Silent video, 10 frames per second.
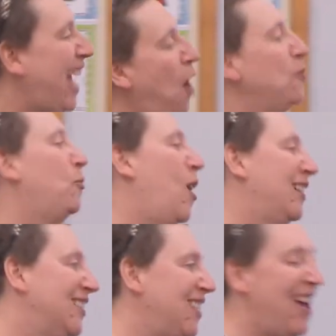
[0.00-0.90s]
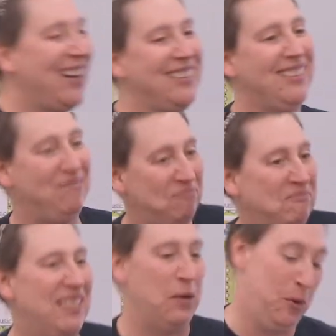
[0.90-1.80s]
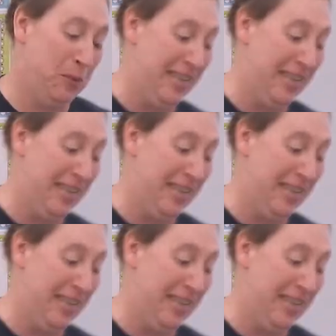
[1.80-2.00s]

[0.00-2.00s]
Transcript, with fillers: how to walk in a line and get where we